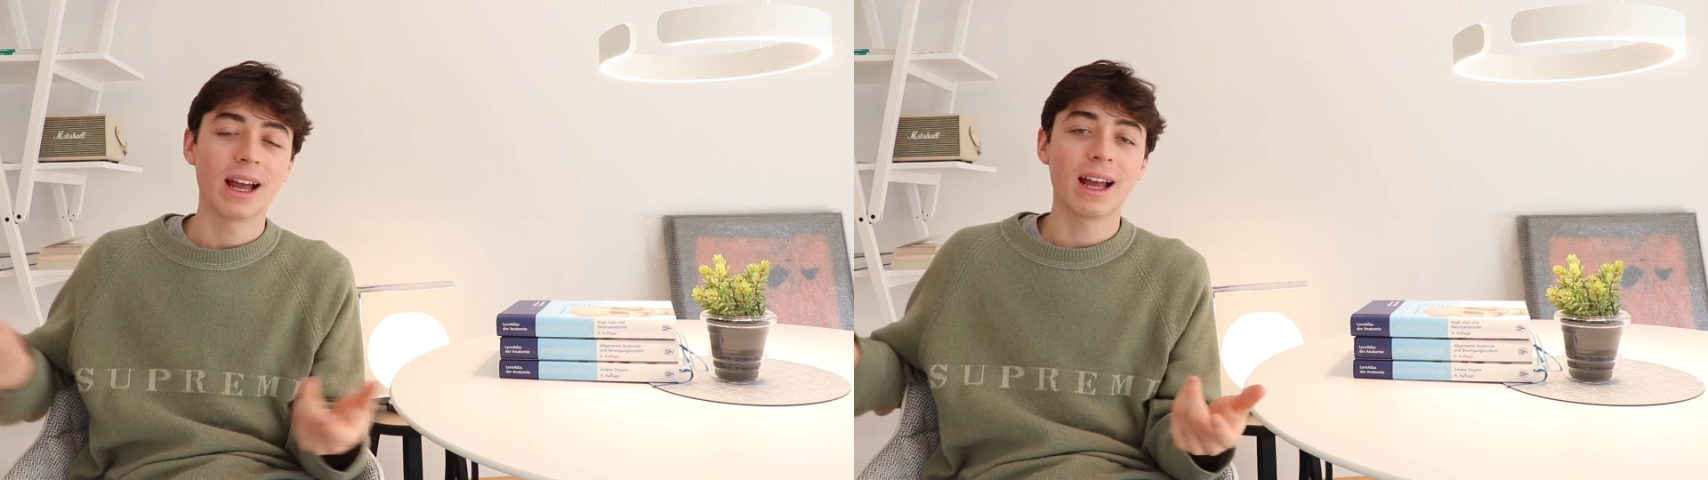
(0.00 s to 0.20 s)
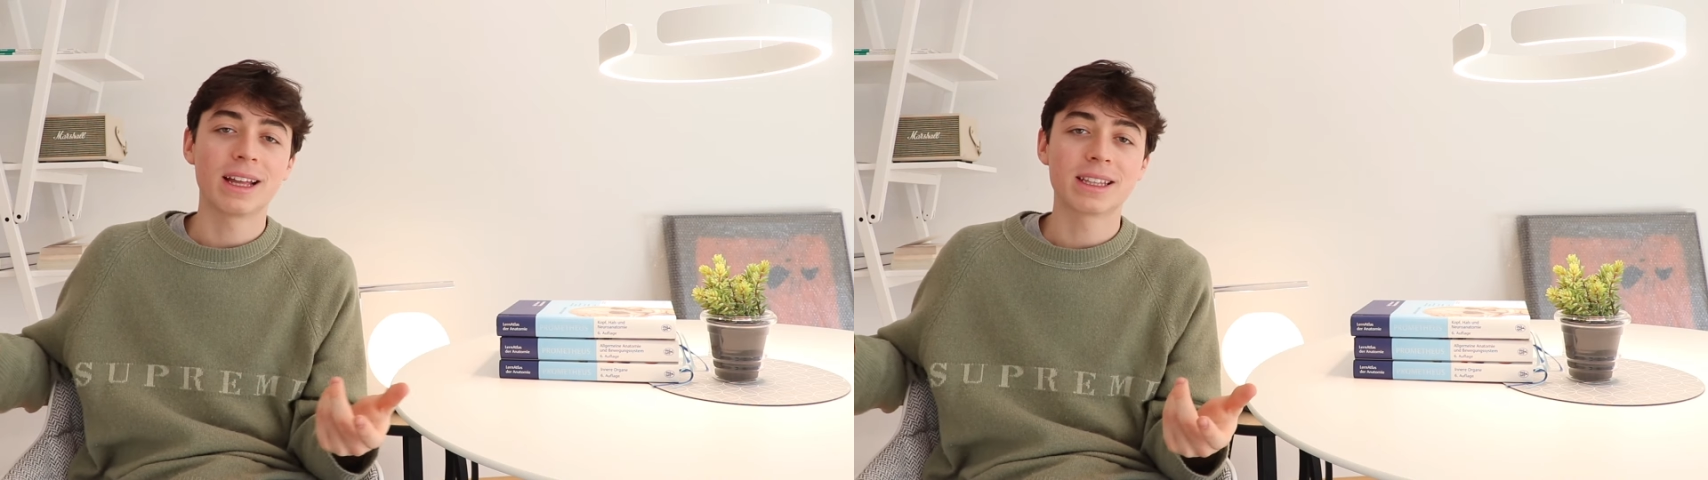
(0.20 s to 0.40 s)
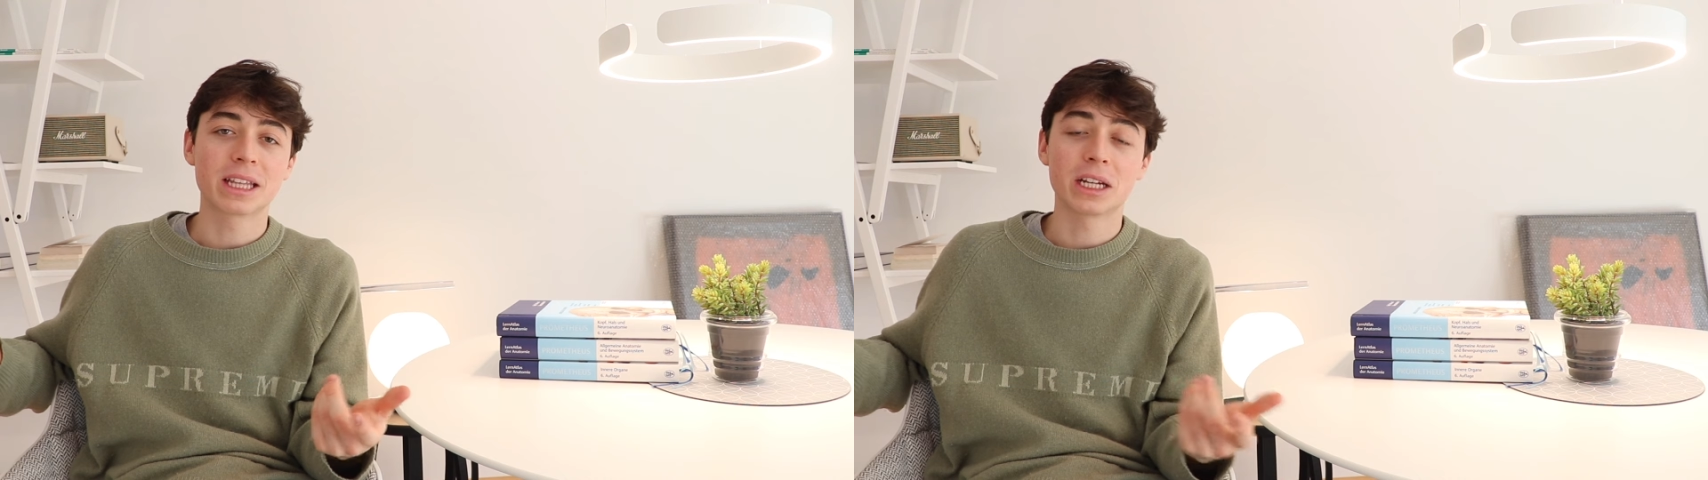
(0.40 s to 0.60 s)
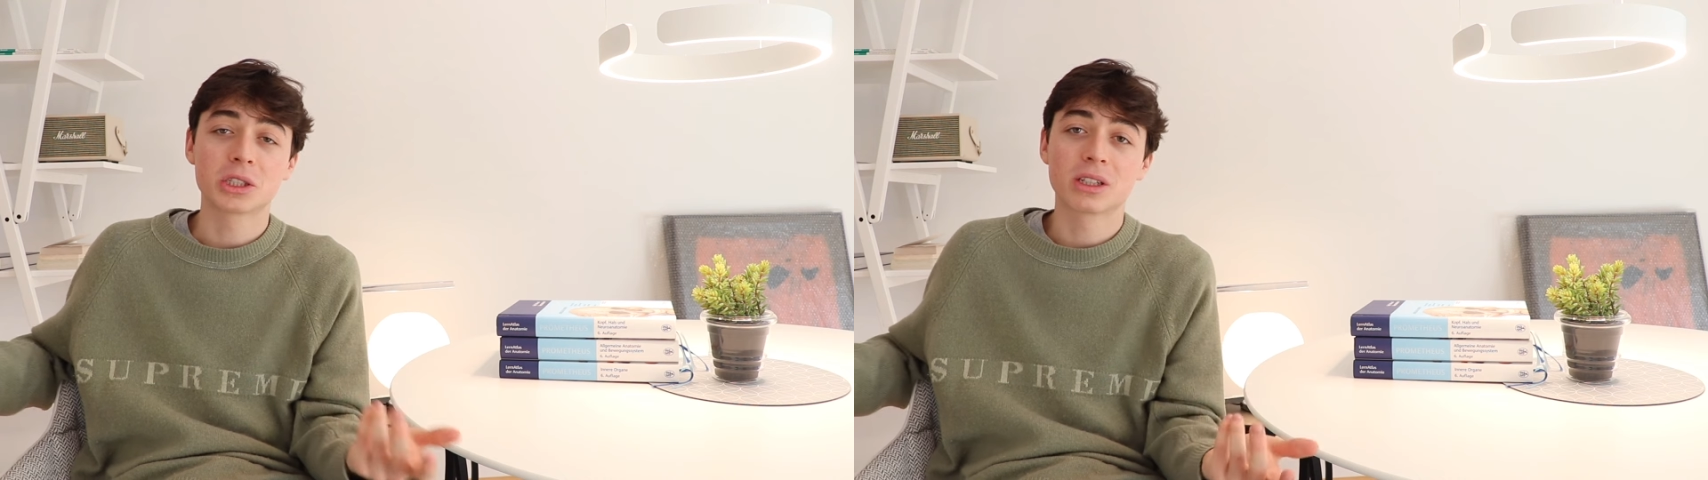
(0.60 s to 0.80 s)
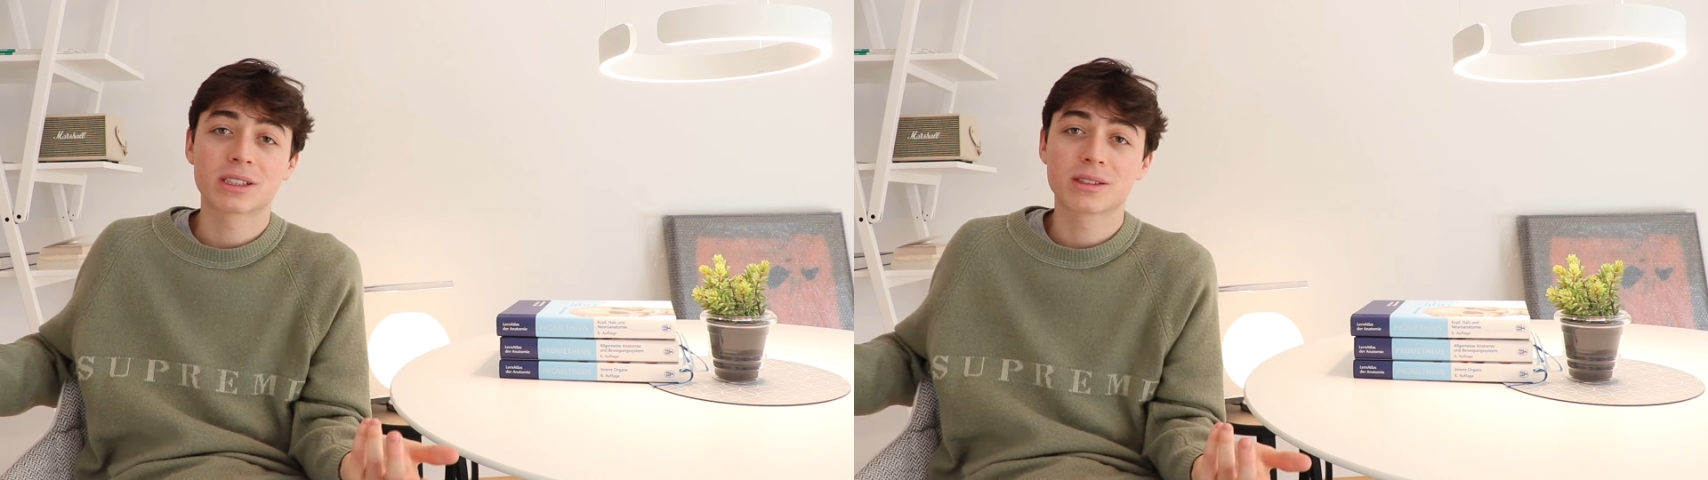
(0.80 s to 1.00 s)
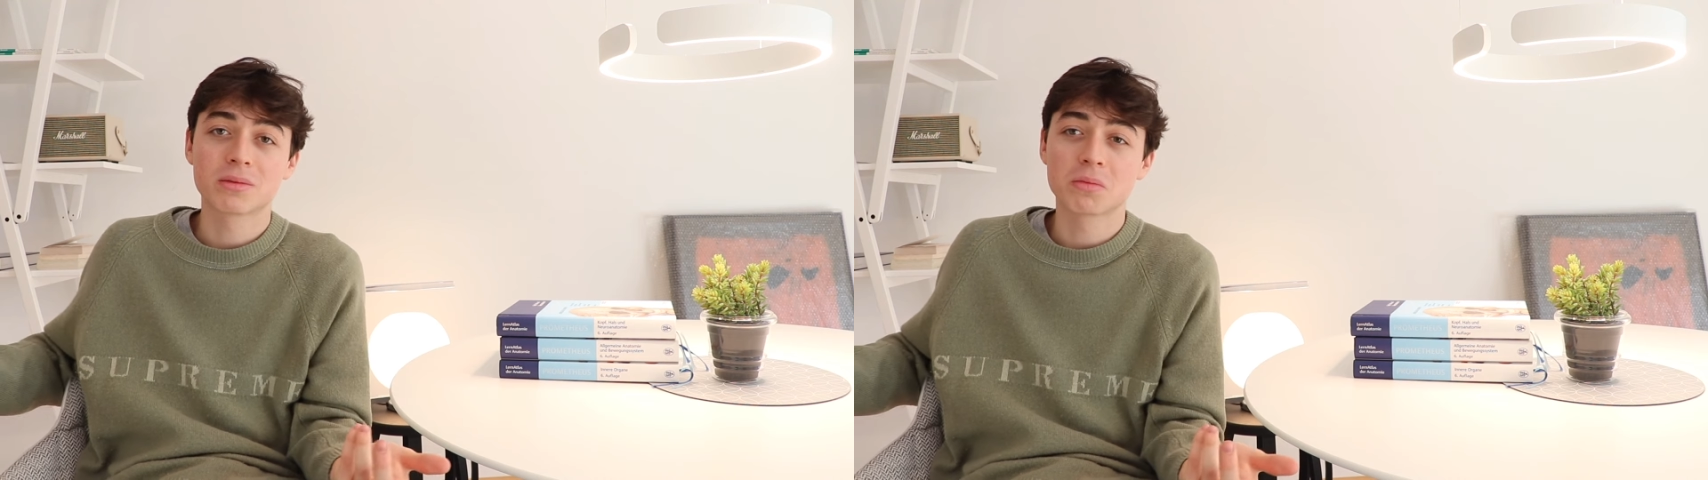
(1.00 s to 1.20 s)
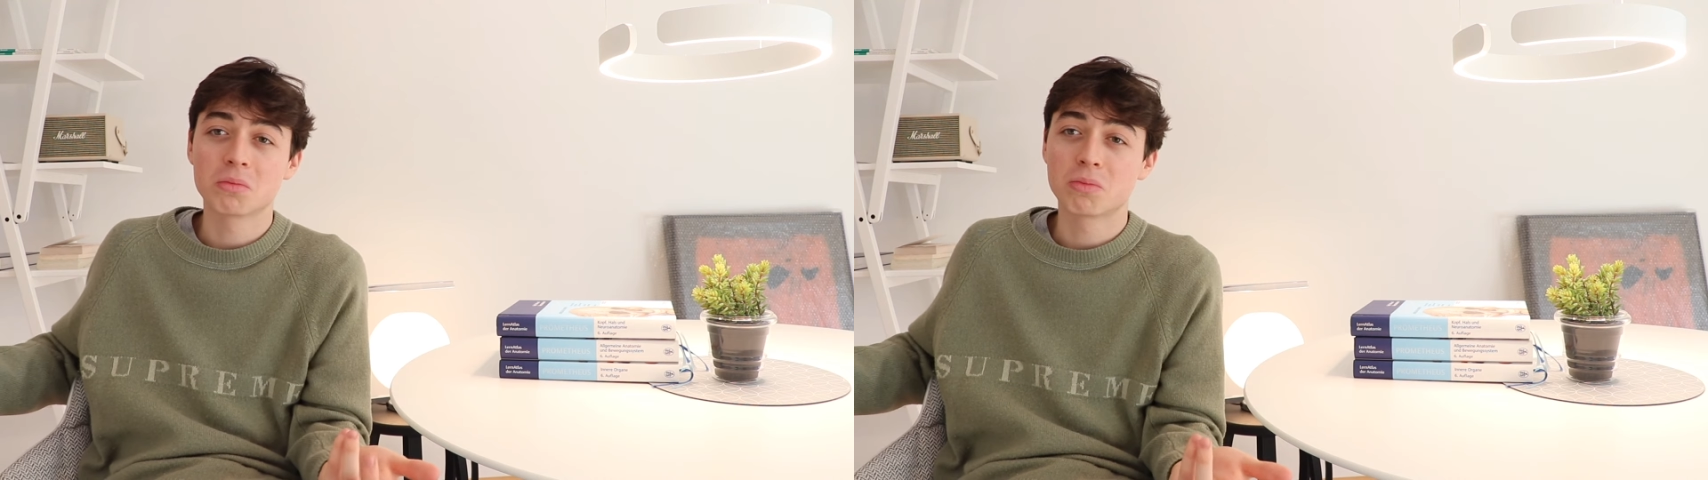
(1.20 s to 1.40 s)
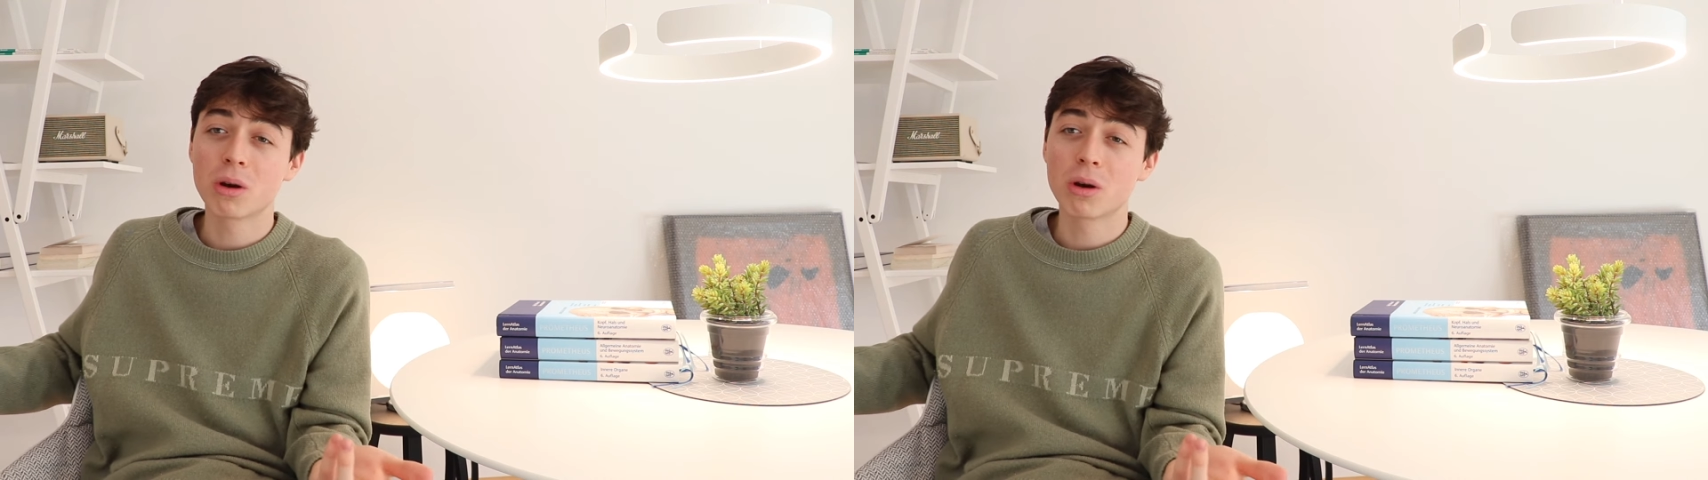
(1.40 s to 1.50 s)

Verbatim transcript: and I just